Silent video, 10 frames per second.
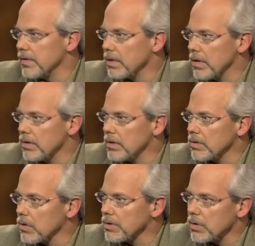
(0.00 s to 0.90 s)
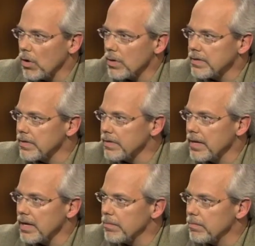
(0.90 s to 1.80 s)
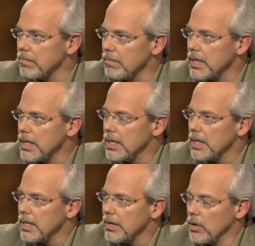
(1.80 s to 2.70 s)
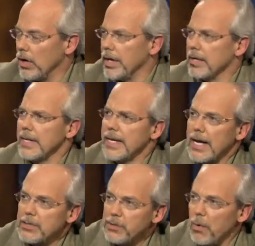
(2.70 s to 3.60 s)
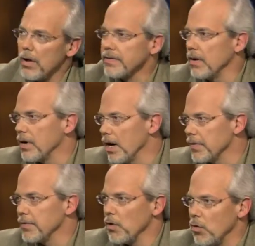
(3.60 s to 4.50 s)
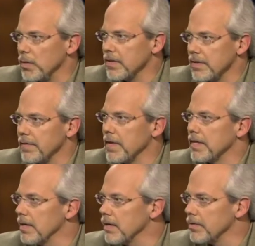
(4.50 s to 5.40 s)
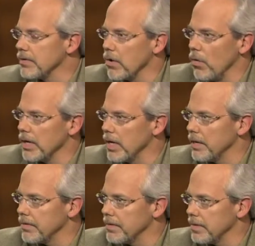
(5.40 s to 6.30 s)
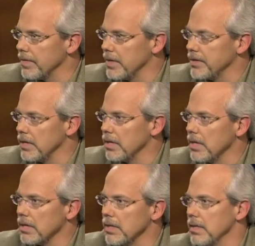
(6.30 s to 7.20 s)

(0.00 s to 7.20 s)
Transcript: than others, or is it always the same? You know, you hear like non-small cell carcinoma and stuff like that. Is colon cancers differentiated like that?